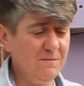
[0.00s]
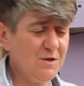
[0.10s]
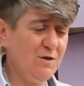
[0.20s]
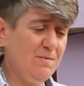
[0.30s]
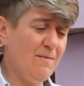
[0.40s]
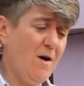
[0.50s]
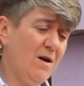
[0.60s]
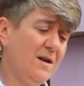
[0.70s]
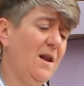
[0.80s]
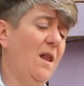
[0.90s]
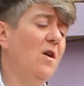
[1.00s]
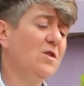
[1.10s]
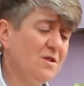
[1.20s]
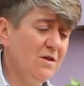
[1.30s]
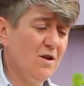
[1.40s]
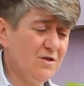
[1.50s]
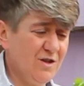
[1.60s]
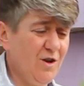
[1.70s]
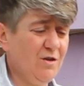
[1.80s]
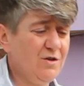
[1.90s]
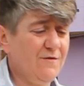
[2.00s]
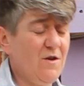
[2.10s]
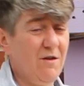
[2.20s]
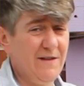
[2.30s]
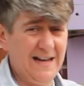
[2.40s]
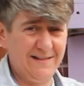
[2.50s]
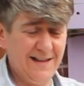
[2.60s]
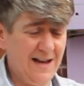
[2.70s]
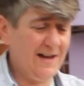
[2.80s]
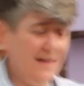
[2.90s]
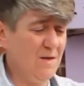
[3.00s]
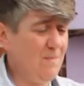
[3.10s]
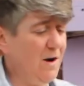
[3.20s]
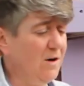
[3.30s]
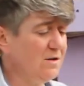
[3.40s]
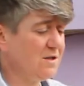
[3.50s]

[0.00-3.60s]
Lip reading: the supermarket, lots and lots of coriander in the pot.